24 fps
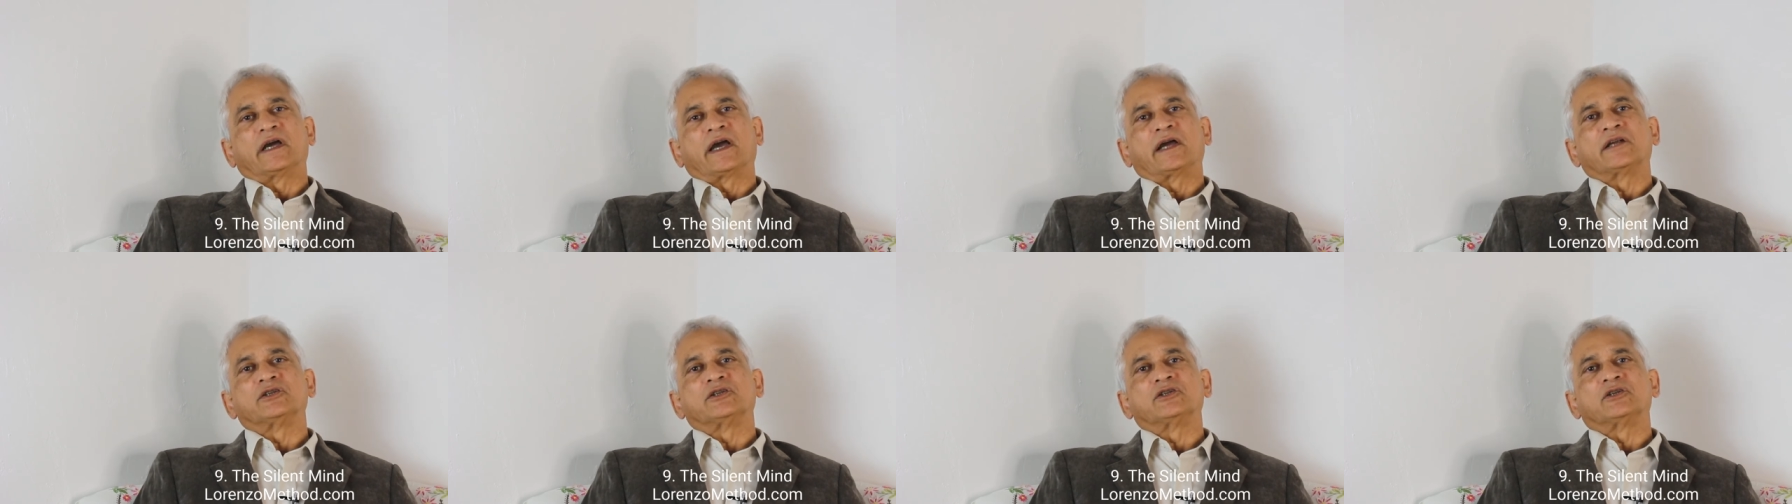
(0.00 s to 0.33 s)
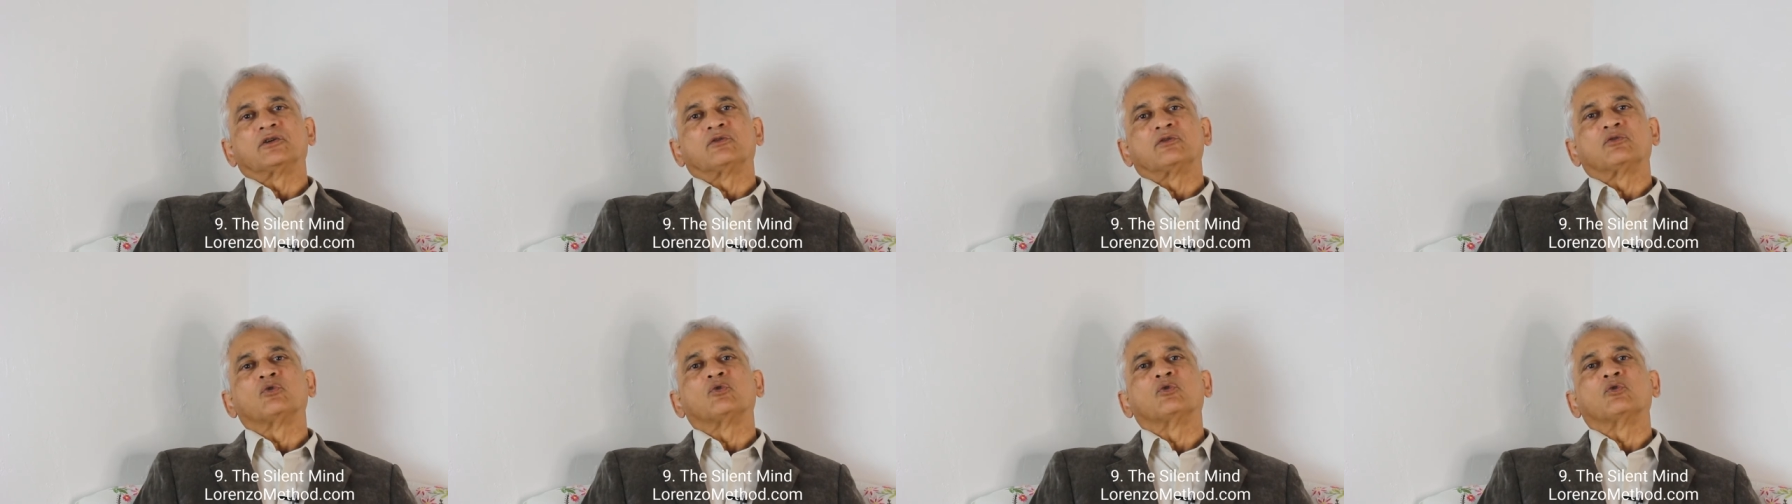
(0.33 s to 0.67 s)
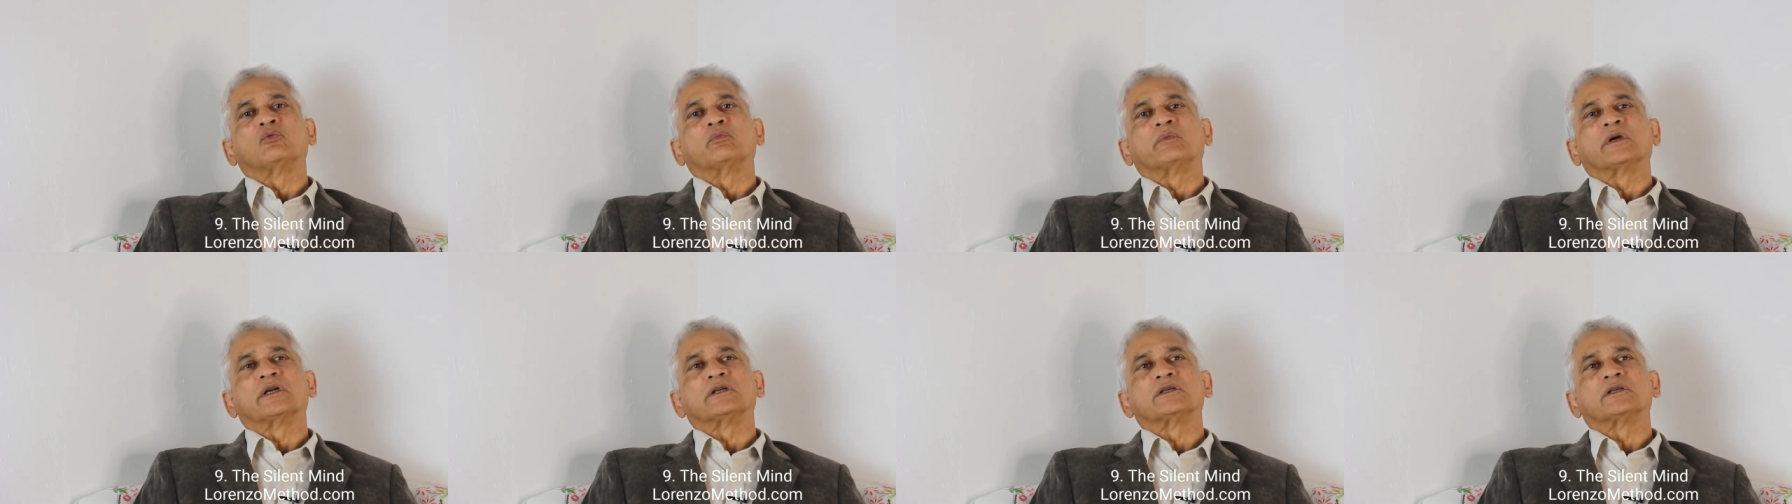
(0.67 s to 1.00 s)
engine
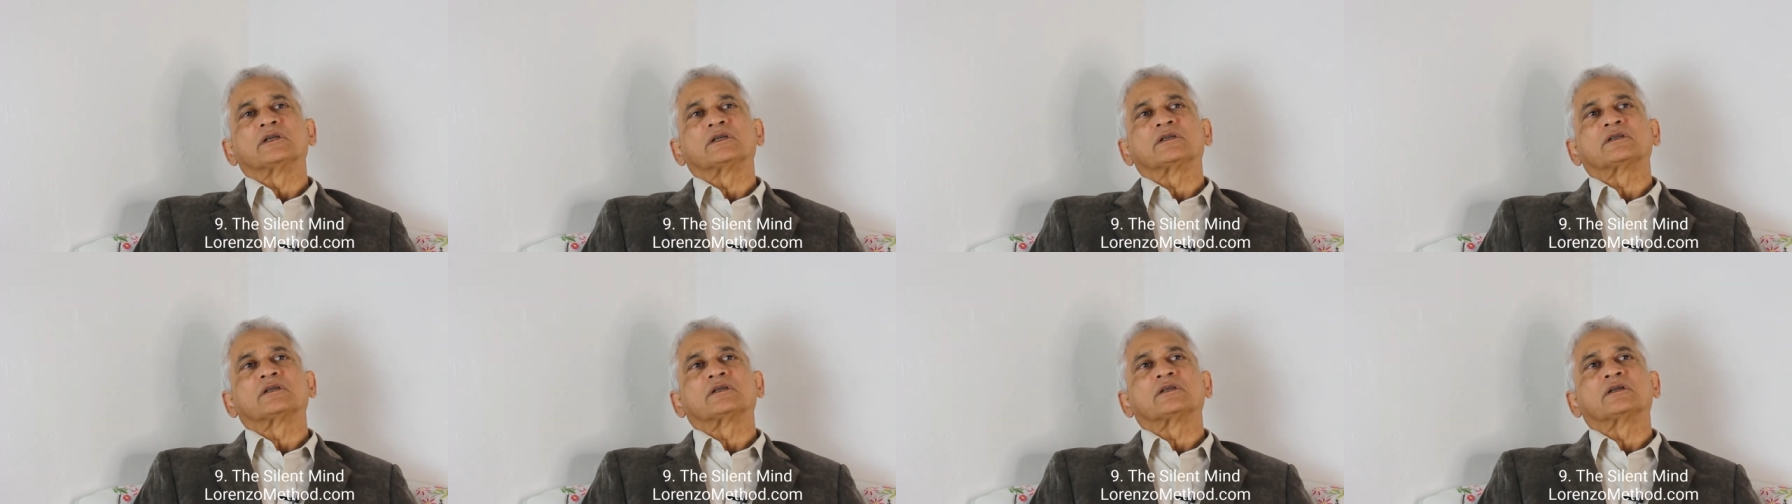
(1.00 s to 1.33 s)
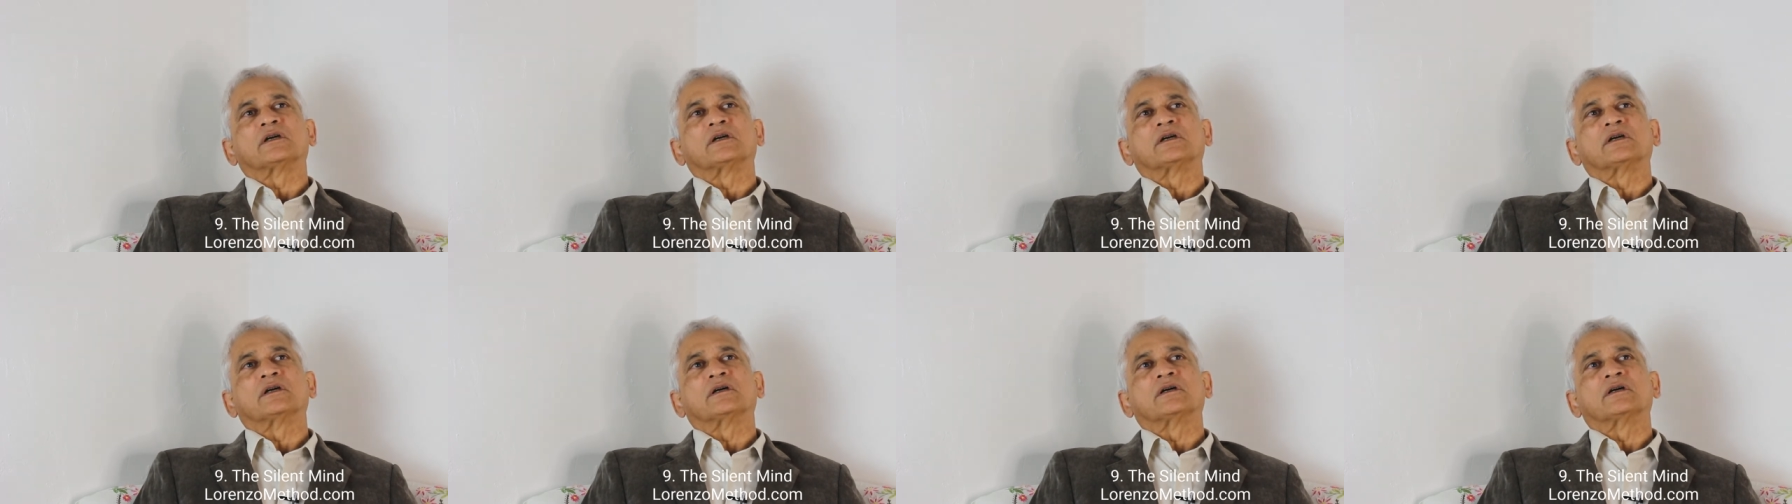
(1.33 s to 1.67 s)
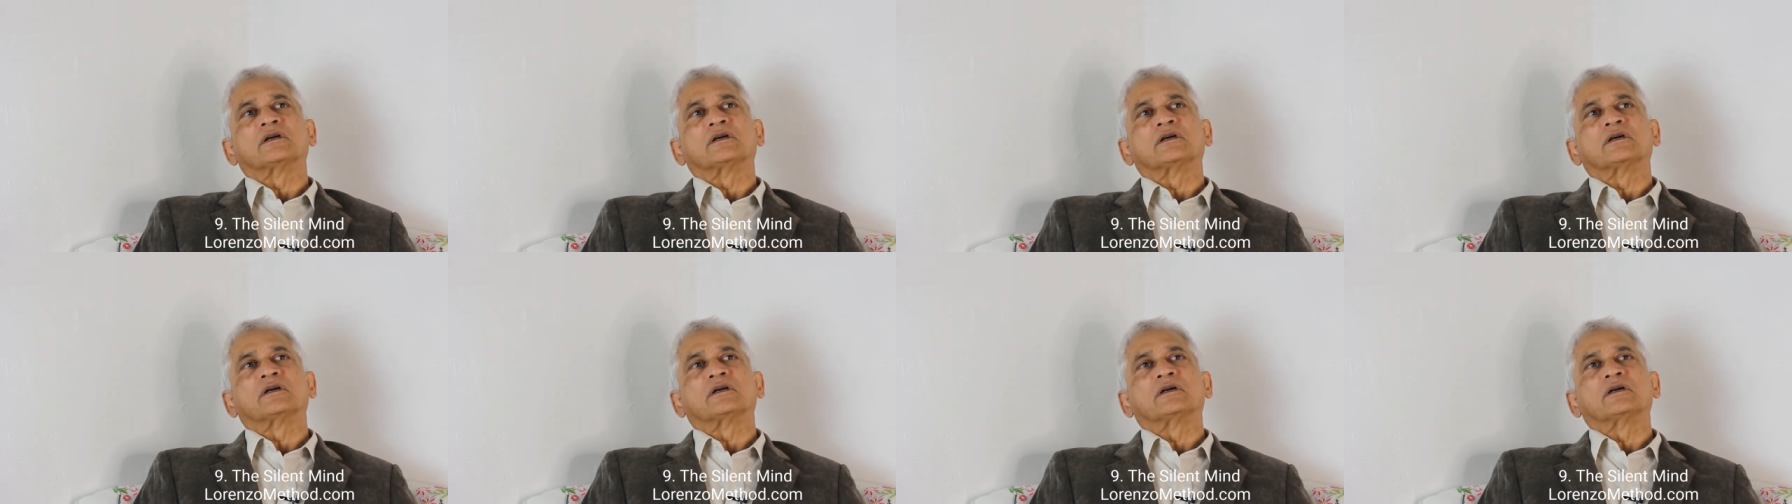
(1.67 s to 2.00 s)
room and just
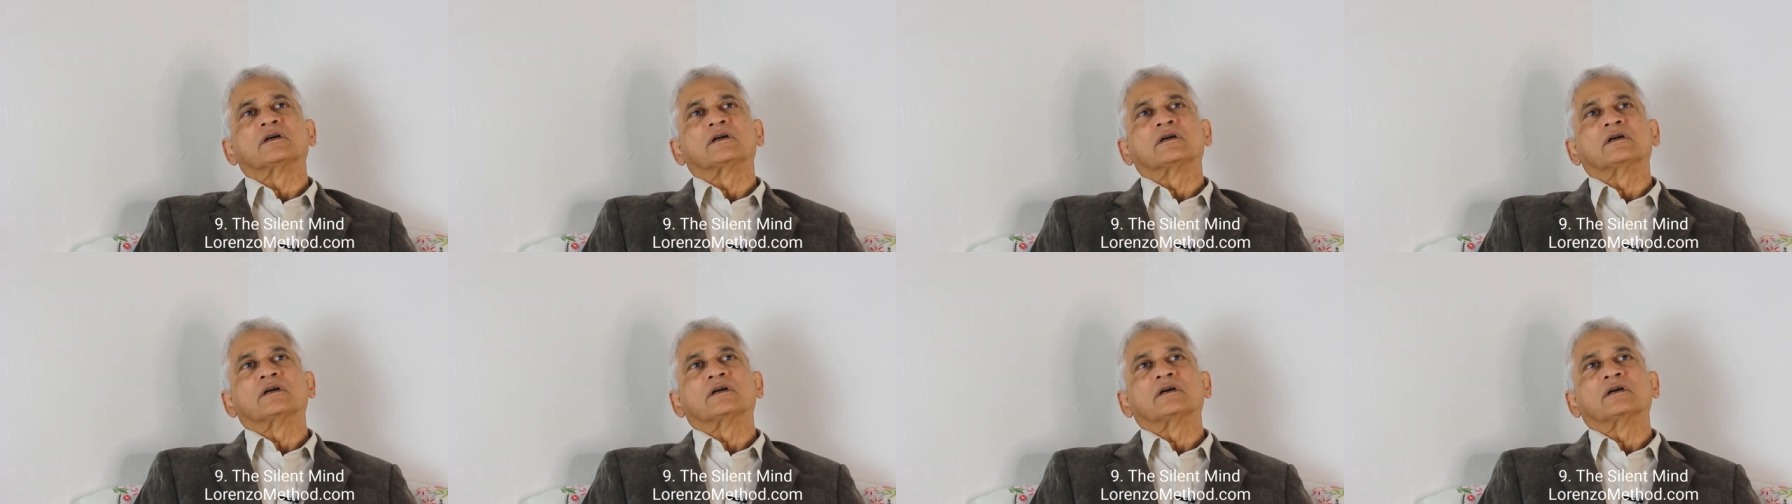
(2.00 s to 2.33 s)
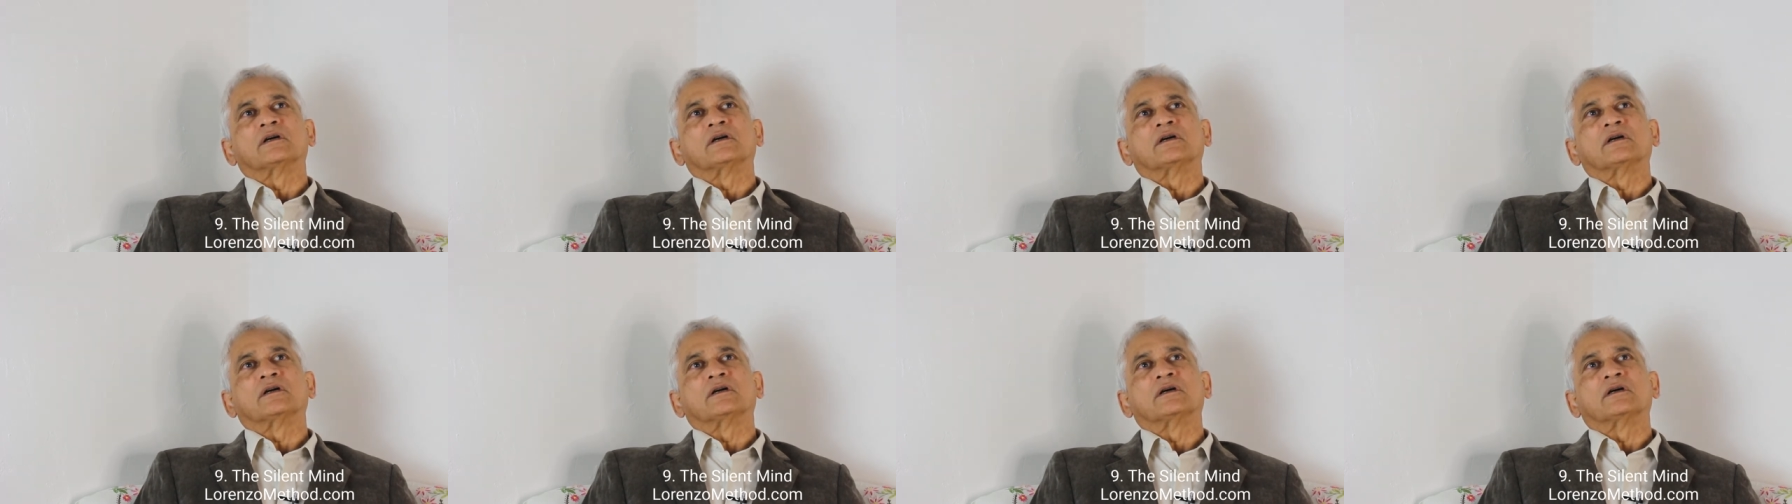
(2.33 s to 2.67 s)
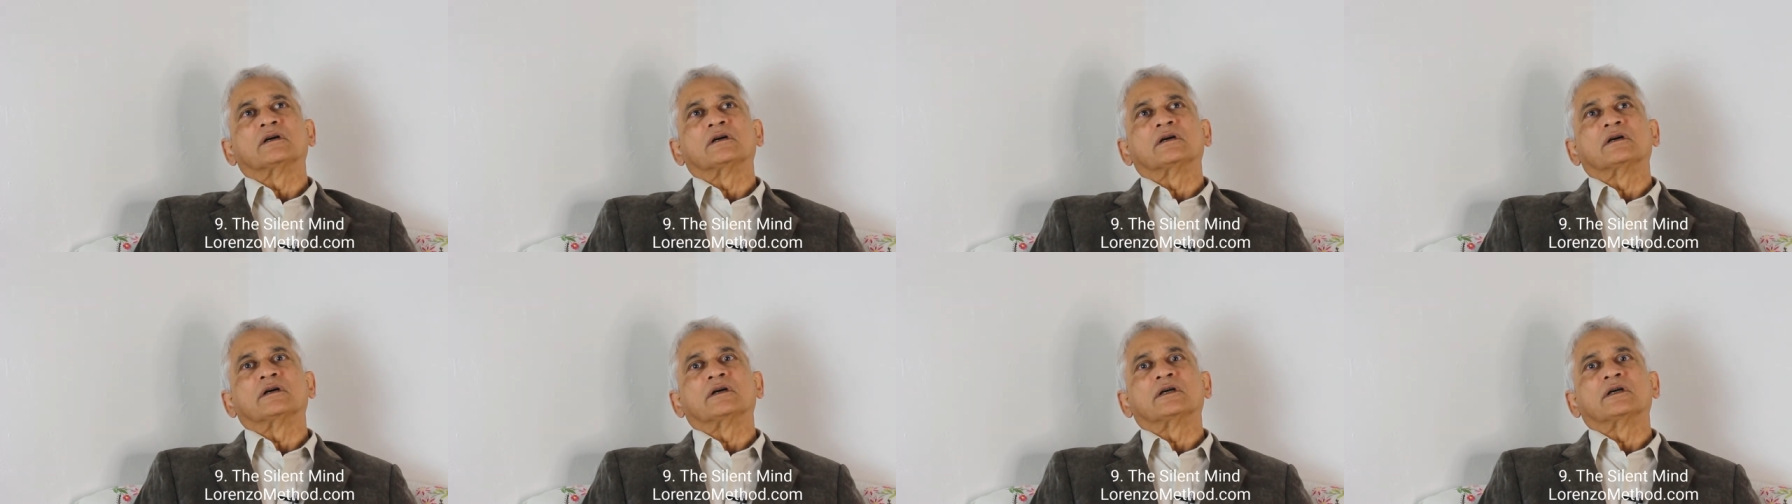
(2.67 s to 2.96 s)
uh,